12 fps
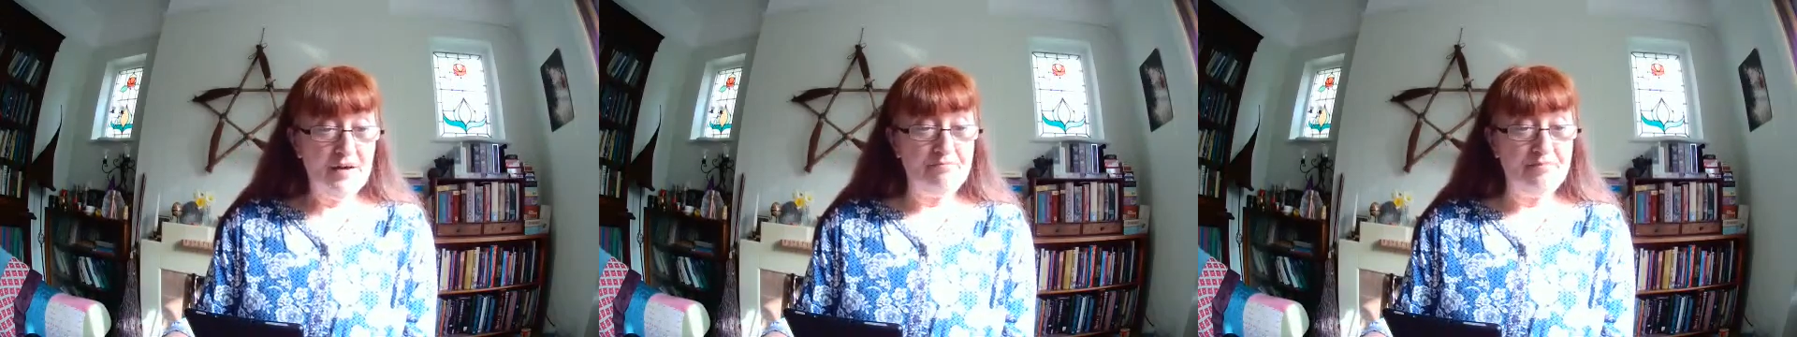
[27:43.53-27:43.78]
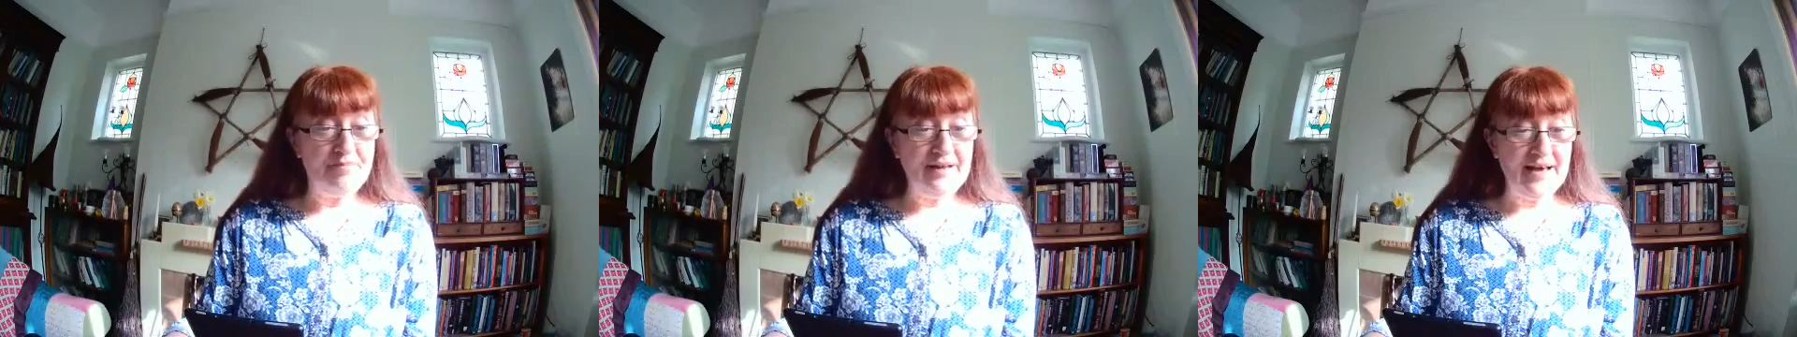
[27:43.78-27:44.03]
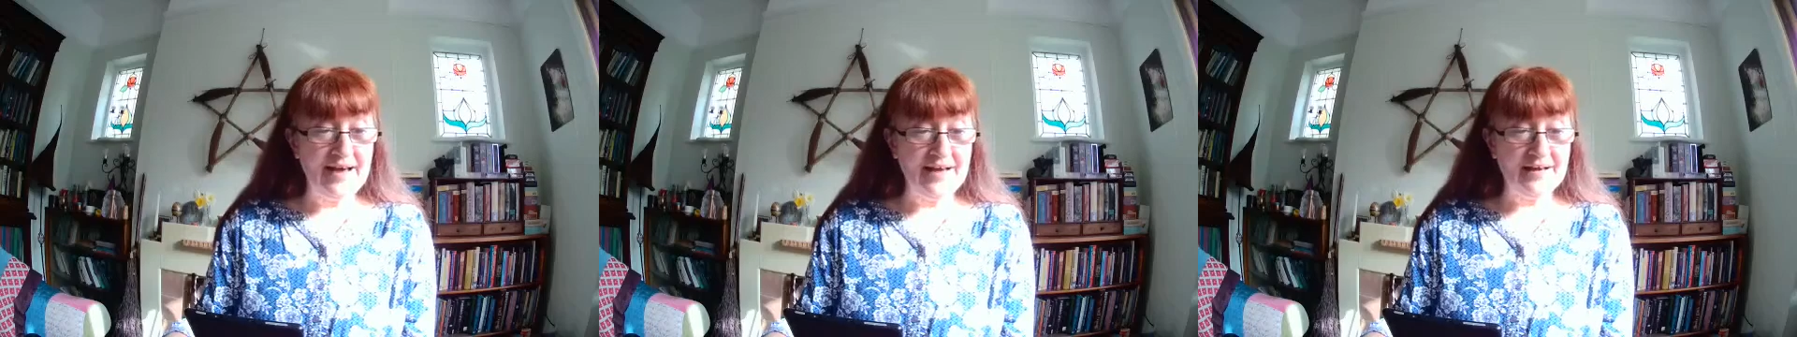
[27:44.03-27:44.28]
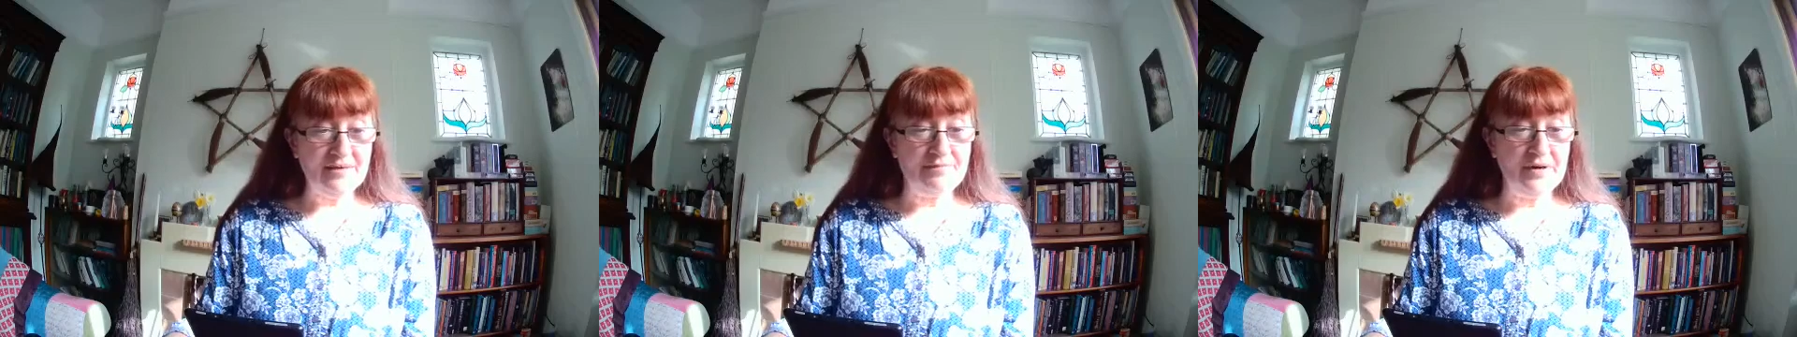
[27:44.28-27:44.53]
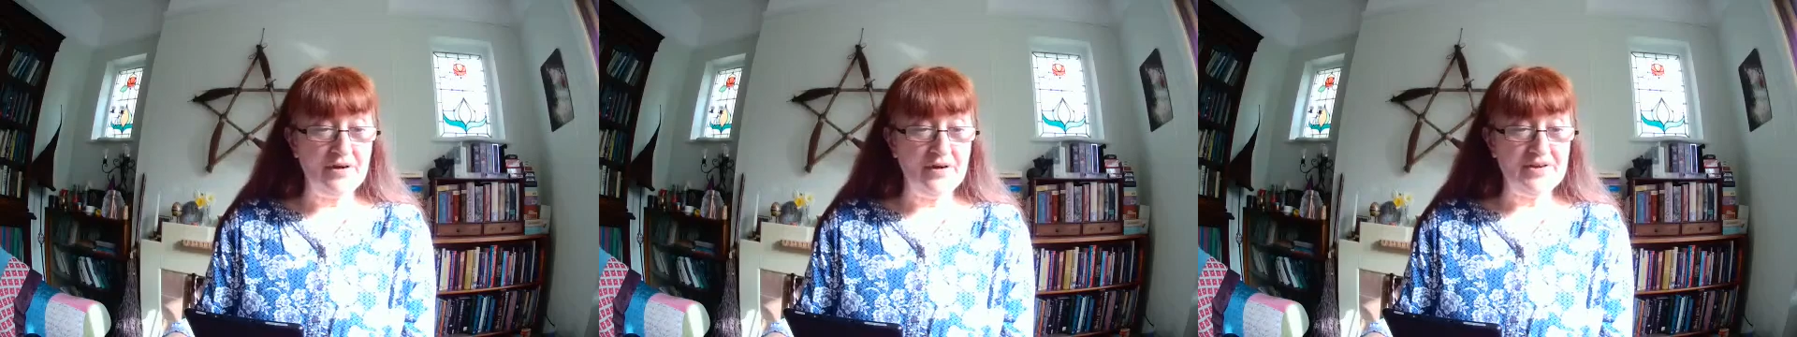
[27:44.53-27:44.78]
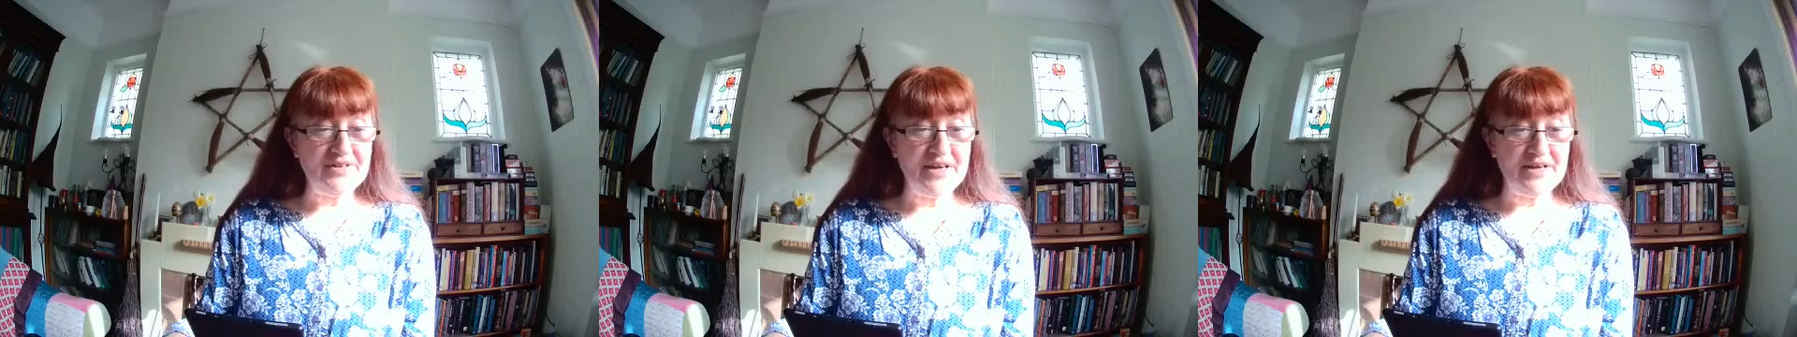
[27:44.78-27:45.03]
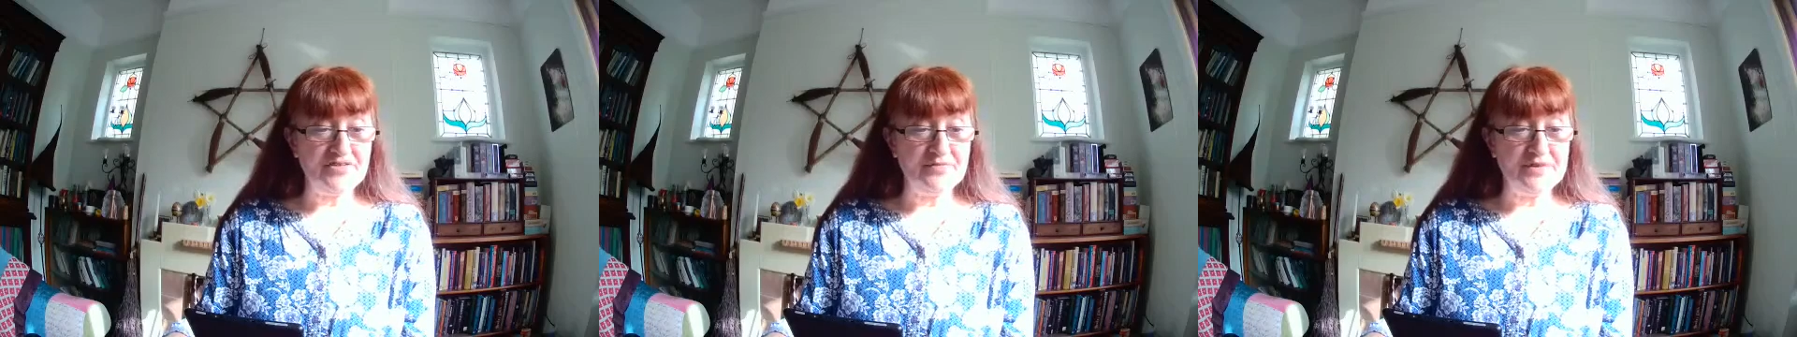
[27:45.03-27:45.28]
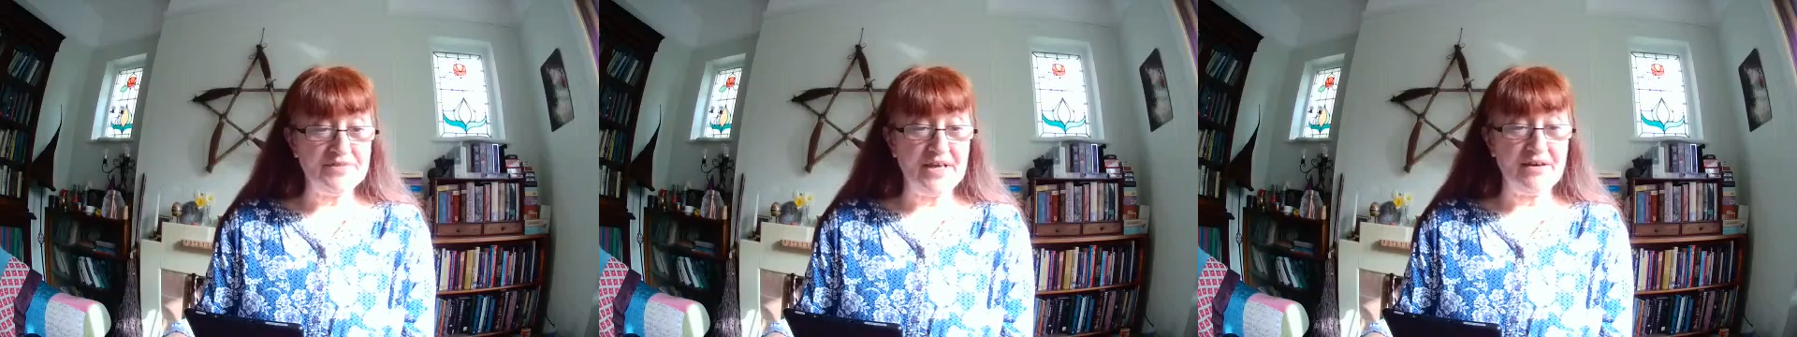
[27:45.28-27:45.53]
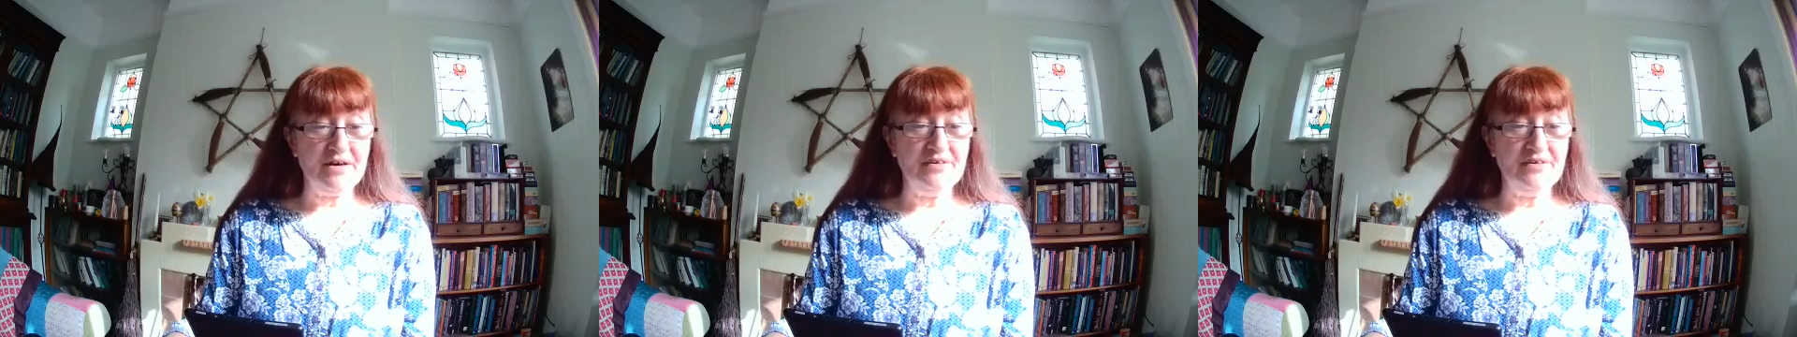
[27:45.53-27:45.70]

a blackbird hatched from its egg.